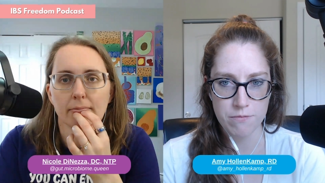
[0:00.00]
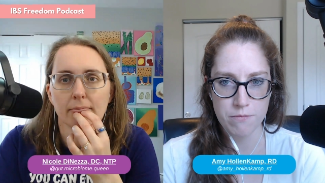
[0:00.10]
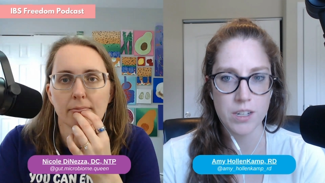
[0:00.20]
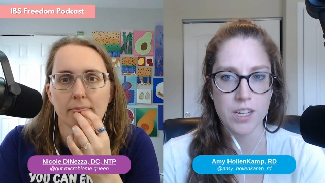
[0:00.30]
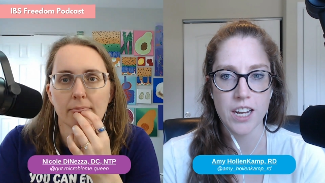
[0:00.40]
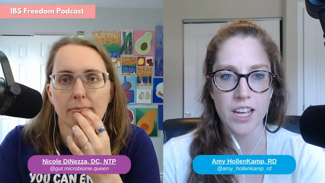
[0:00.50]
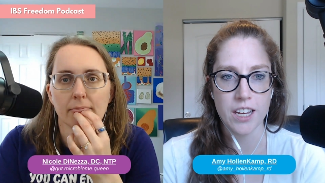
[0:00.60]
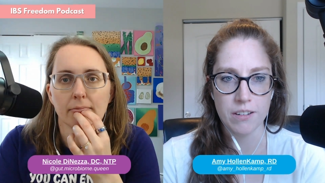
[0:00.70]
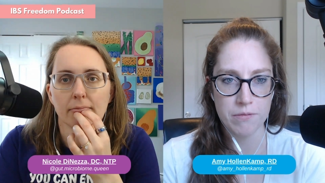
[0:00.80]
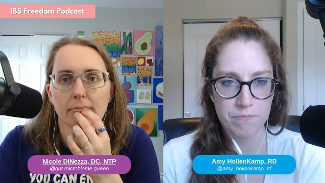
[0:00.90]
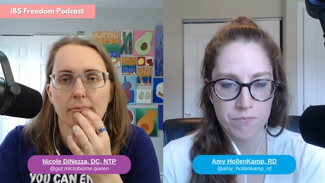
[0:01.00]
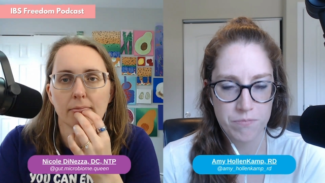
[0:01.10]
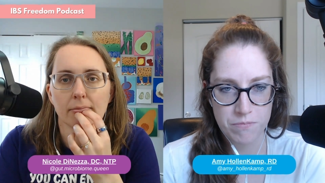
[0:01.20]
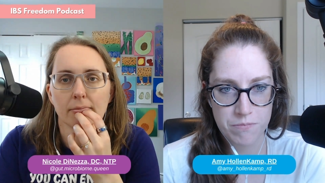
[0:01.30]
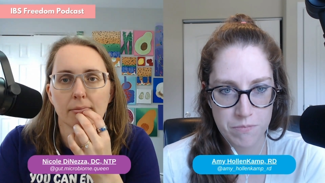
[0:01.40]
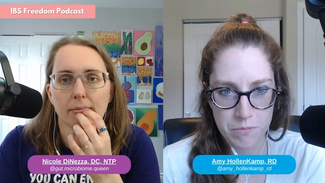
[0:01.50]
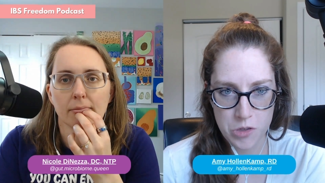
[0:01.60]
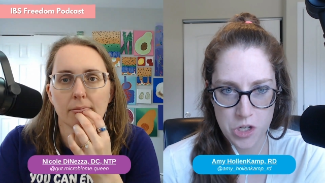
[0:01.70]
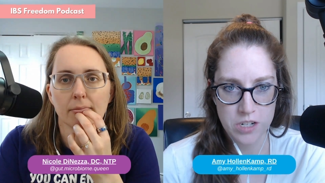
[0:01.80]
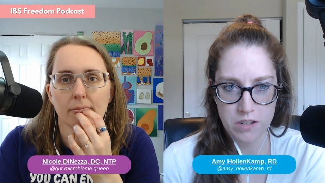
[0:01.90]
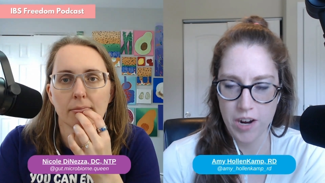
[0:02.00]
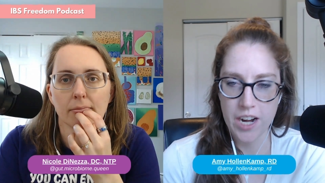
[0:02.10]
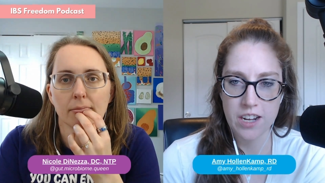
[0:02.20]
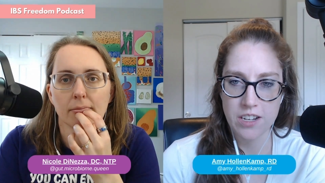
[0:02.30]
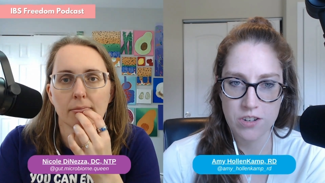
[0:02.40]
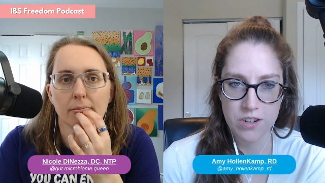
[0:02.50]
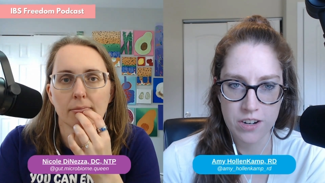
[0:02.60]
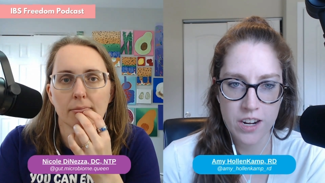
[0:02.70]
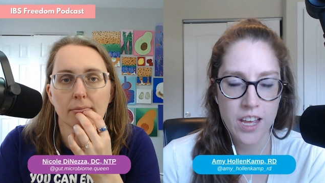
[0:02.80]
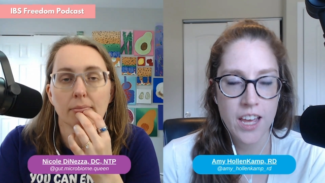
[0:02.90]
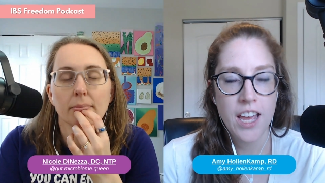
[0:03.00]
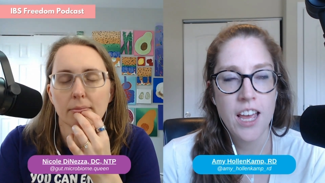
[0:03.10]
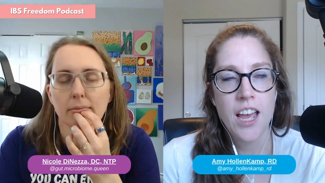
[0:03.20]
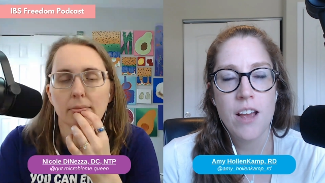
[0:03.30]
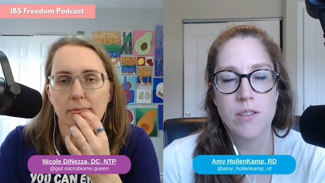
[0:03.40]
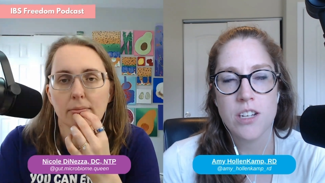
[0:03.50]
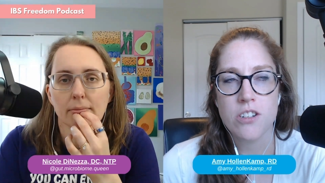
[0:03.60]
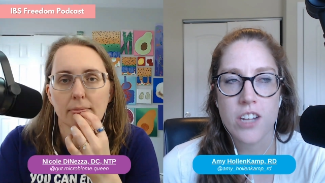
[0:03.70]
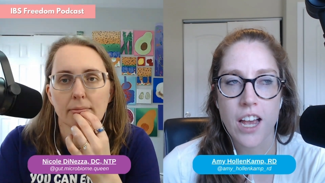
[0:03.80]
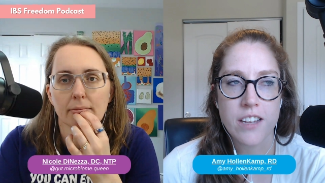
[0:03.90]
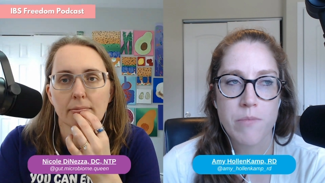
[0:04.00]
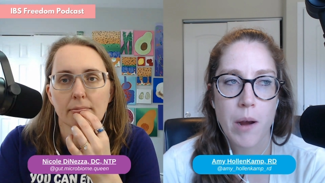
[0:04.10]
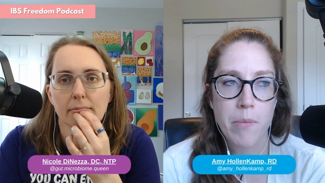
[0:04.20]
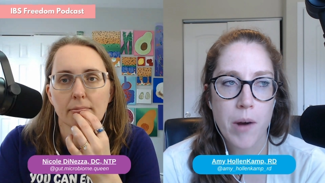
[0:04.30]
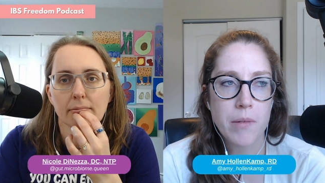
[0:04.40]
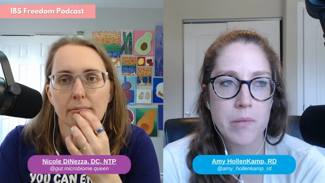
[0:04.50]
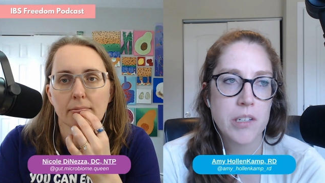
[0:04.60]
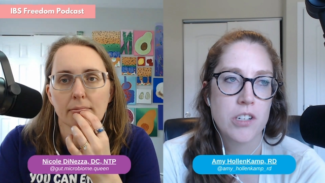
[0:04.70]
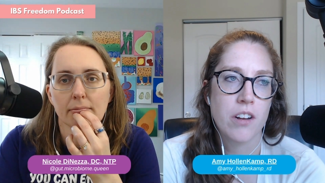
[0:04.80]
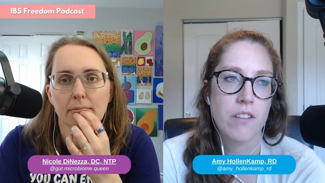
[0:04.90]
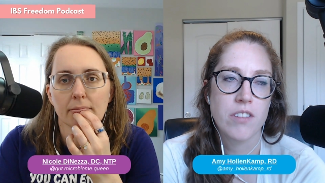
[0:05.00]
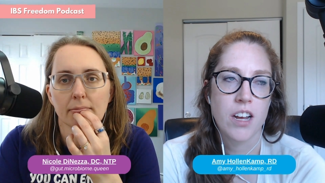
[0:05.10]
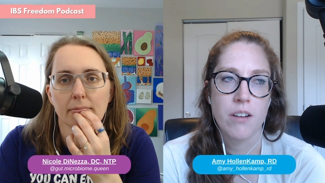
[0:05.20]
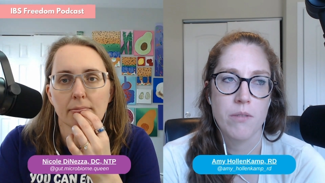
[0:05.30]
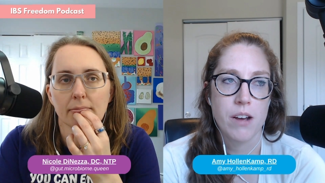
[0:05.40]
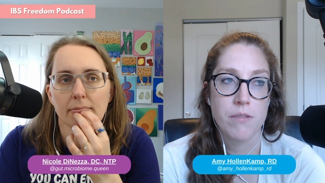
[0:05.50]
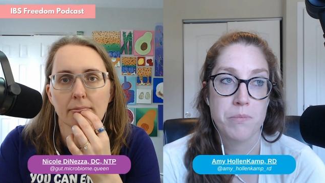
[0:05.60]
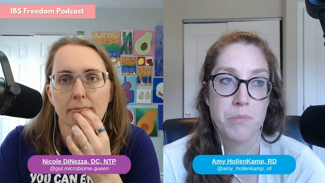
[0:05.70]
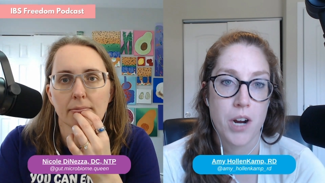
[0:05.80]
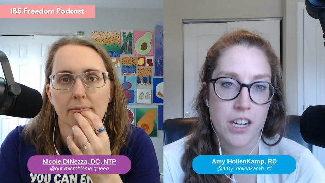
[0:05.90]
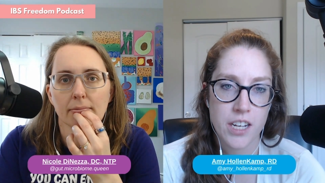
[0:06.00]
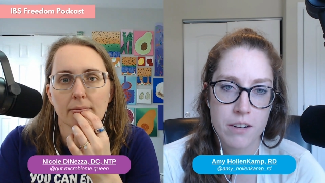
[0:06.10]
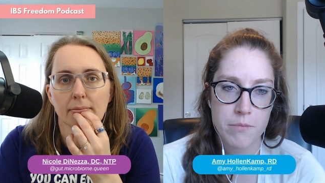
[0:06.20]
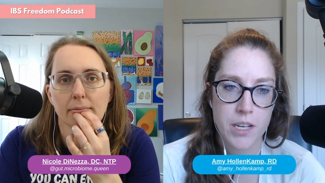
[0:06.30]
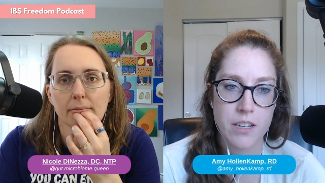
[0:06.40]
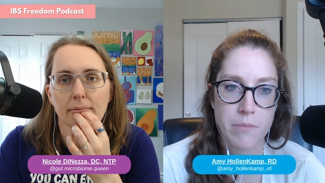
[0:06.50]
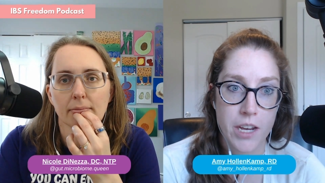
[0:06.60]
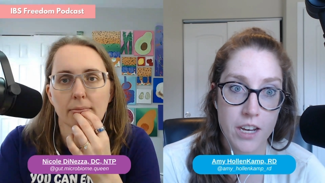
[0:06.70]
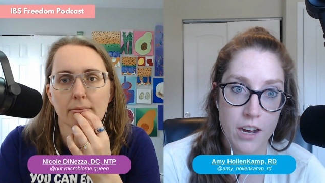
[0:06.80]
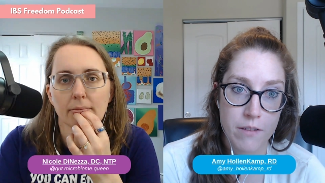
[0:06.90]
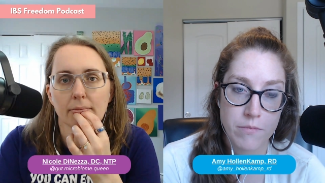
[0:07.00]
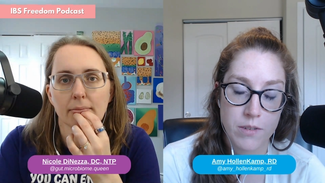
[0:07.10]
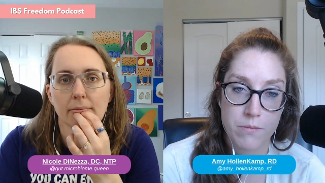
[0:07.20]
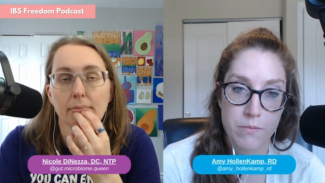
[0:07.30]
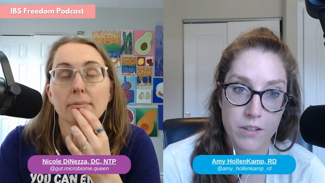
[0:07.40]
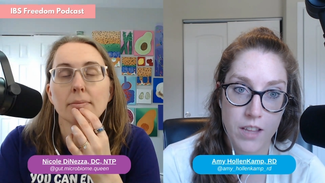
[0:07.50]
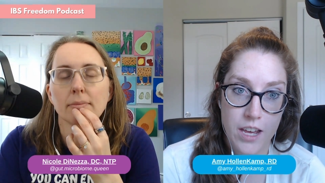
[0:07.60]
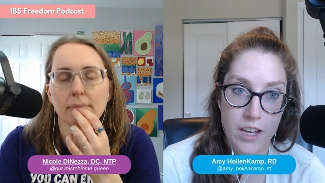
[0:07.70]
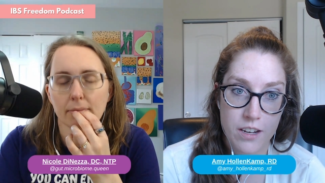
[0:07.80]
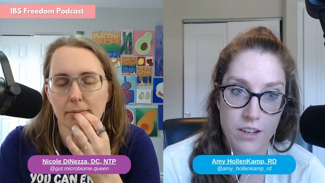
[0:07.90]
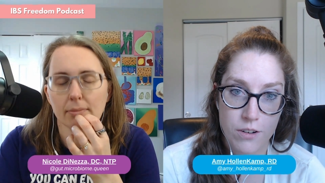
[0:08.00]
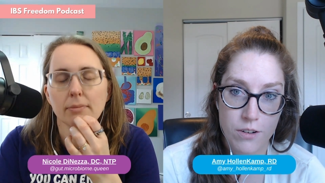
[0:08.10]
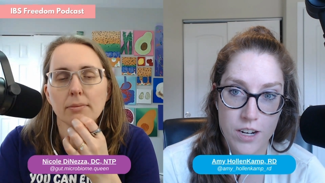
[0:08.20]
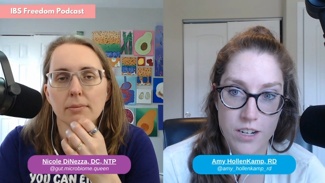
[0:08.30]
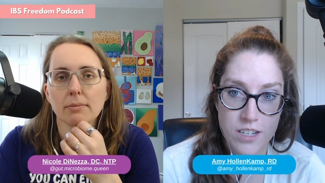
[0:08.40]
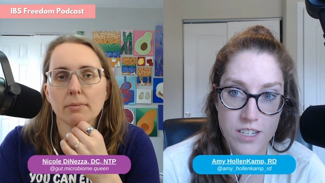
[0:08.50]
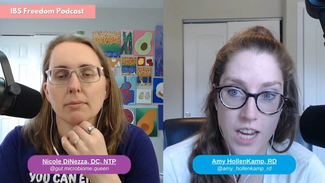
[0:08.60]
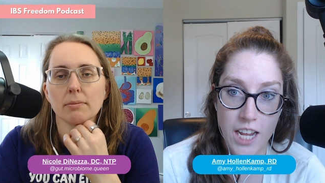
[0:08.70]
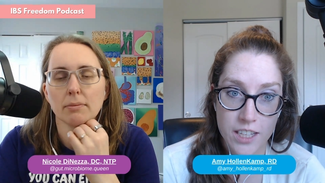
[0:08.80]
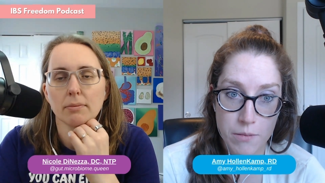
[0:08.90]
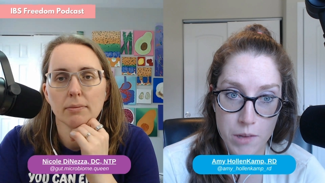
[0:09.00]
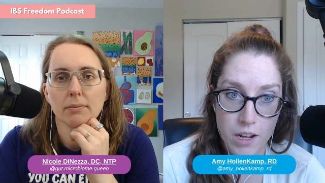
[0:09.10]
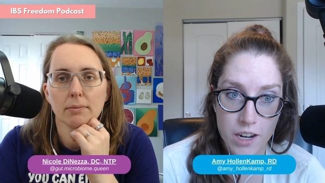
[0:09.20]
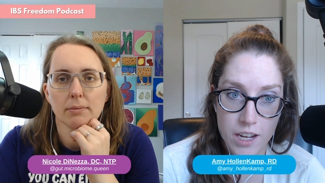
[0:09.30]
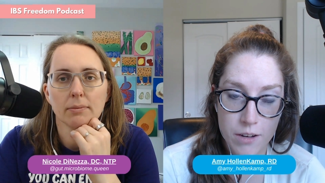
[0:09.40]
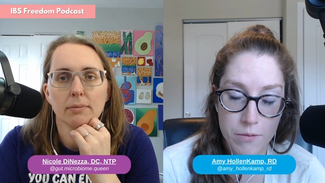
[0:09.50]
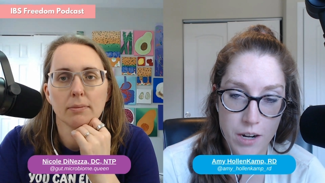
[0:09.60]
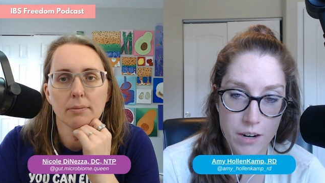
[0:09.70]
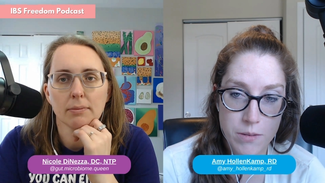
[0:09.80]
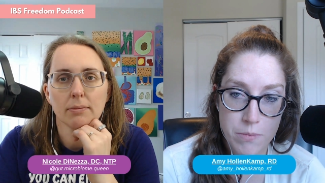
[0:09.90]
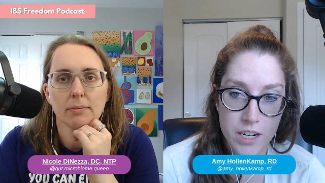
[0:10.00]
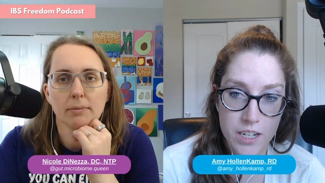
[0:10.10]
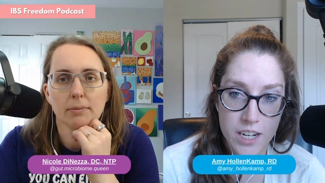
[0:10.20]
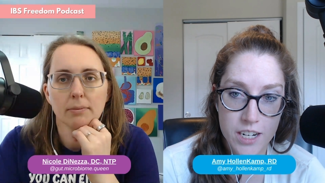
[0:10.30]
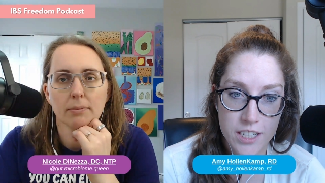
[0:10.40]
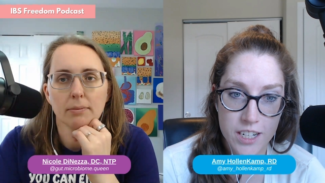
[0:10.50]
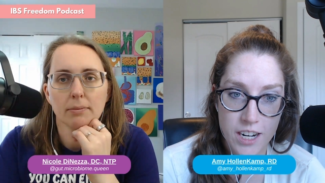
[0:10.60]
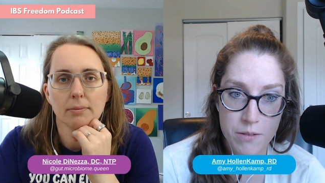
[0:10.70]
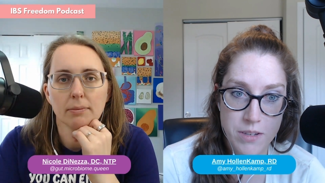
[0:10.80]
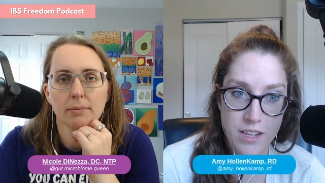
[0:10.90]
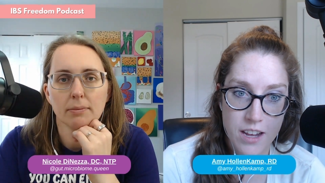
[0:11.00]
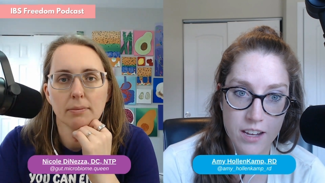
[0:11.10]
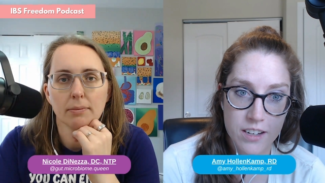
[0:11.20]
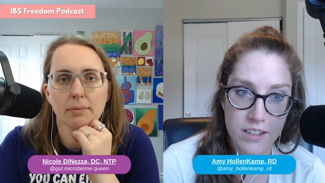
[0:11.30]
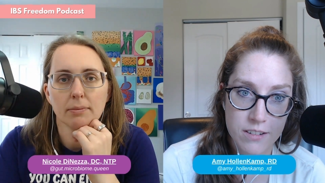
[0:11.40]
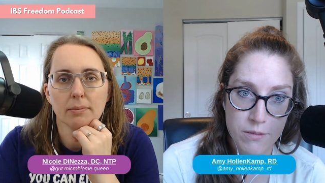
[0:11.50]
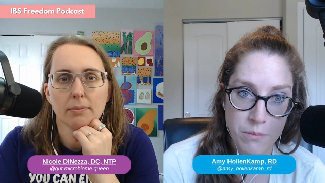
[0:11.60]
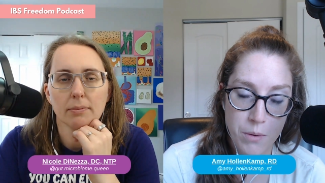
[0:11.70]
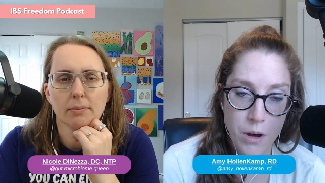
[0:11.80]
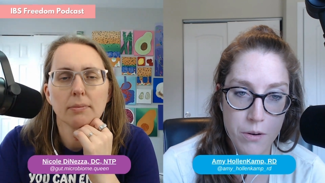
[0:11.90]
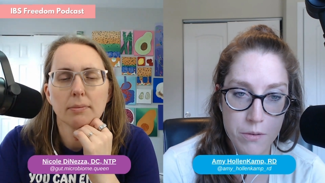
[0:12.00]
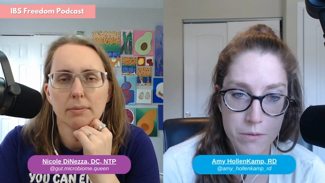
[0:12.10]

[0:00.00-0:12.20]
Speaker 1: getting gingivitis or it was interesting. I, I probably should have done it when I was pregnant because my gums were like insanely bloody when I was pregnant. And it was like, whoa,